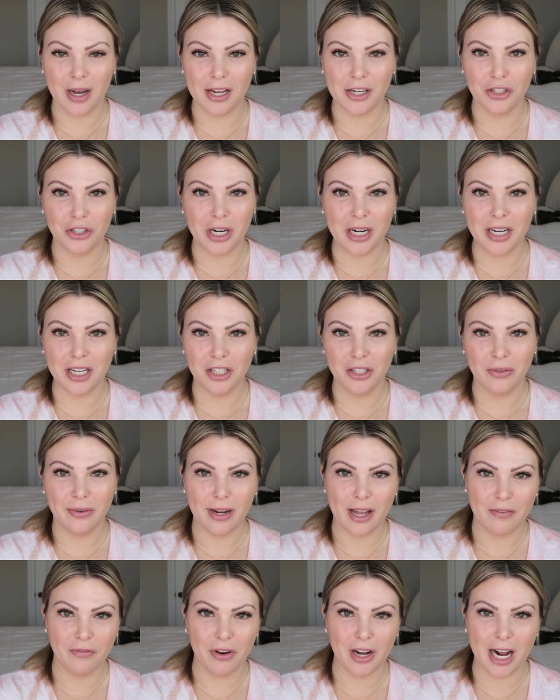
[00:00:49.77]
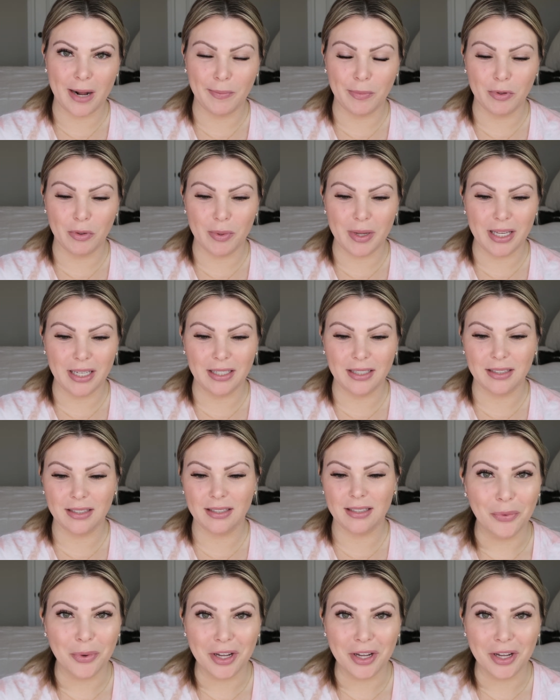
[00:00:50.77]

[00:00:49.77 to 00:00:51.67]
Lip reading: I try to do it every couple weeks.